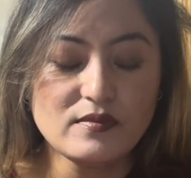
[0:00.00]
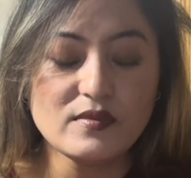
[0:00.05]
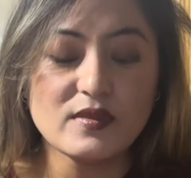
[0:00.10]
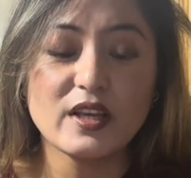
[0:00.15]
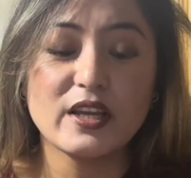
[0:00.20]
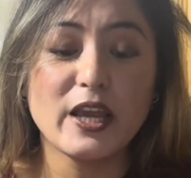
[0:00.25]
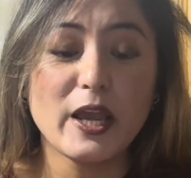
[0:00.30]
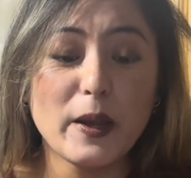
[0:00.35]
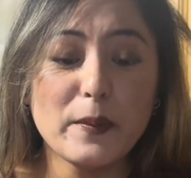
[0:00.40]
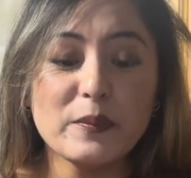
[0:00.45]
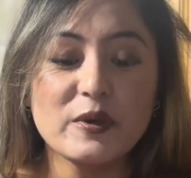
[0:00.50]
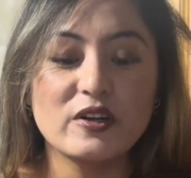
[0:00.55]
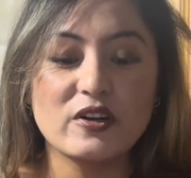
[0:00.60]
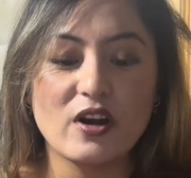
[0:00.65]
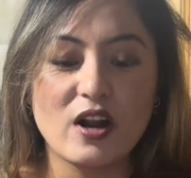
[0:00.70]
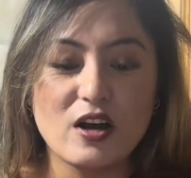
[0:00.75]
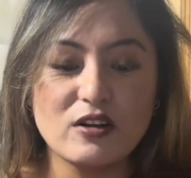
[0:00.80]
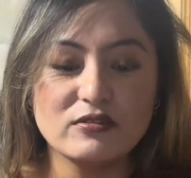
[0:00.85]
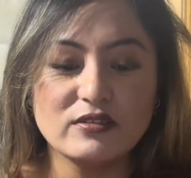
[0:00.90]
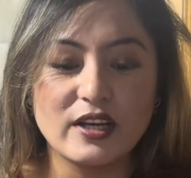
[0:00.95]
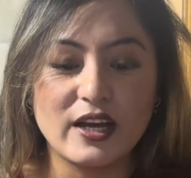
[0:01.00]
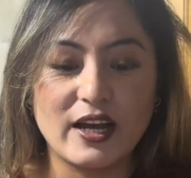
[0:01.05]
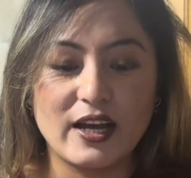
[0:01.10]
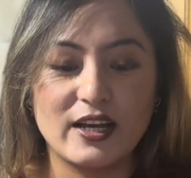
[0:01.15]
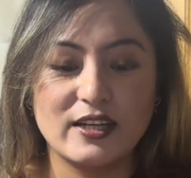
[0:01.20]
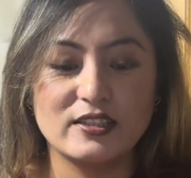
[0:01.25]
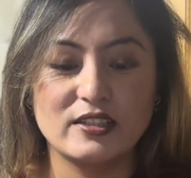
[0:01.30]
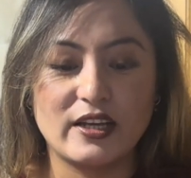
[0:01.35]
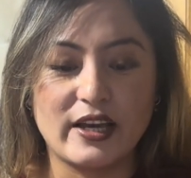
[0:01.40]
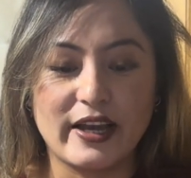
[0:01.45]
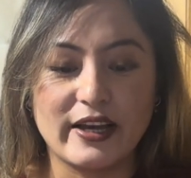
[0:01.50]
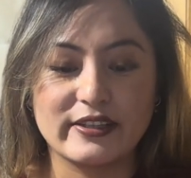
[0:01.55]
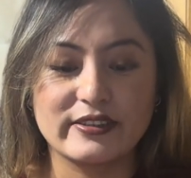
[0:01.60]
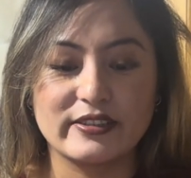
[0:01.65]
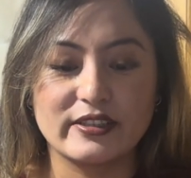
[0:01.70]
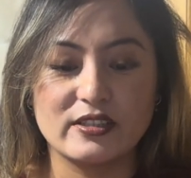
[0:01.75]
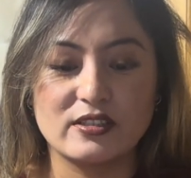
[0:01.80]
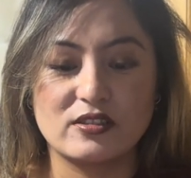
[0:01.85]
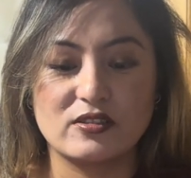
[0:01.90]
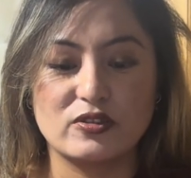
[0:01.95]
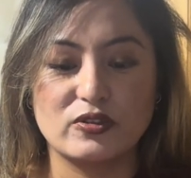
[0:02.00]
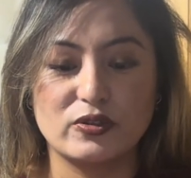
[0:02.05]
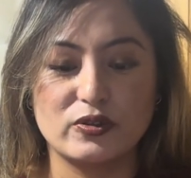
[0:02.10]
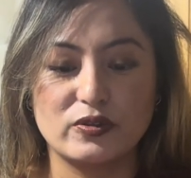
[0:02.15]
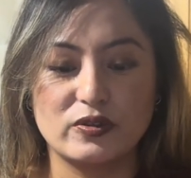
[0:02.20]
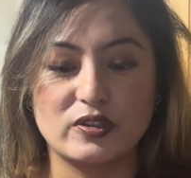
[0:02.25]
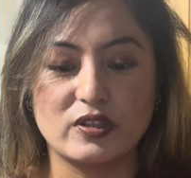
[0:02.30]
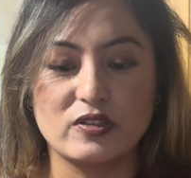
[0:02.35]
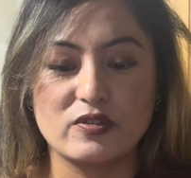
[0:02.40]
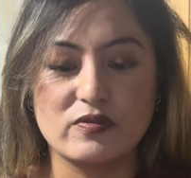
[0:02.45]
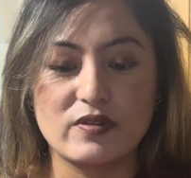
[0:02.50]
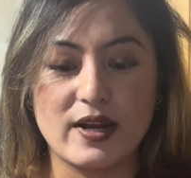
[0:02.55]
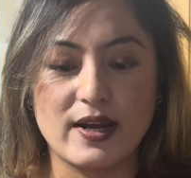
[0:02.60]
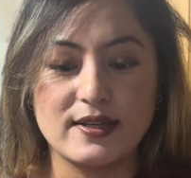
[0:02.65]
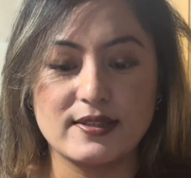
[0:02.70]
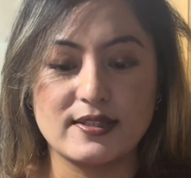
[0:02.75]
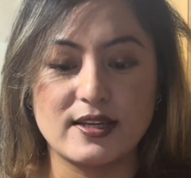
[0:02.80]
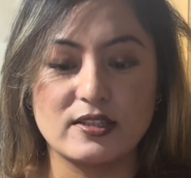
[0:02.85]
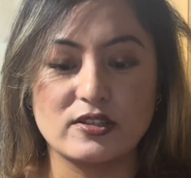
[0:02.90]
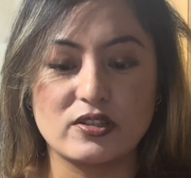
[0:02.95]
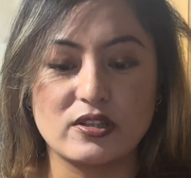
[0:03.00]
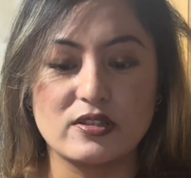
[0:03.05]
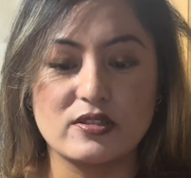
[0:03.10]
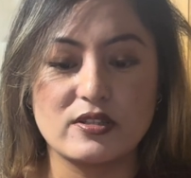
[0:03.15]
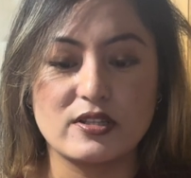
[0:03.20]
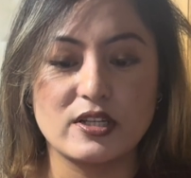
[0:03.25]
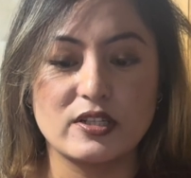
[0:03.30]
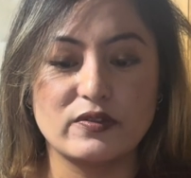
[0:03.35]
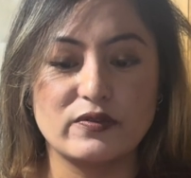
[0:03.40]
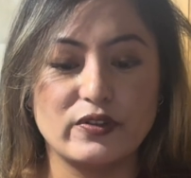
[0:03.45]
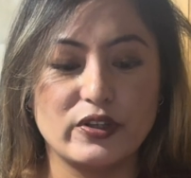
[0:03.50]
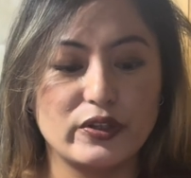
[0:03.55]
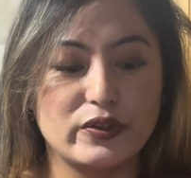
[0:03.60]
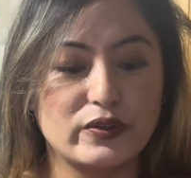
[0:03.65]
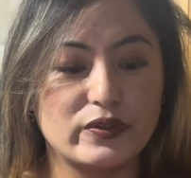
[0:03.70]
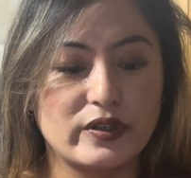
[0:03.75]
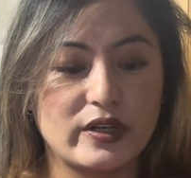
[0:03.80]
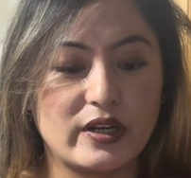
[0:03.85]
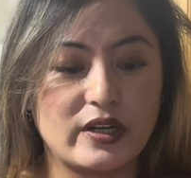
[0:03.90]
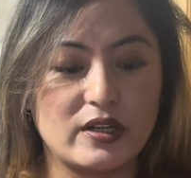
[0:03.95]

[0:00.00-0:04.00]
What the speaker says: campground and access to sunrise and sunset views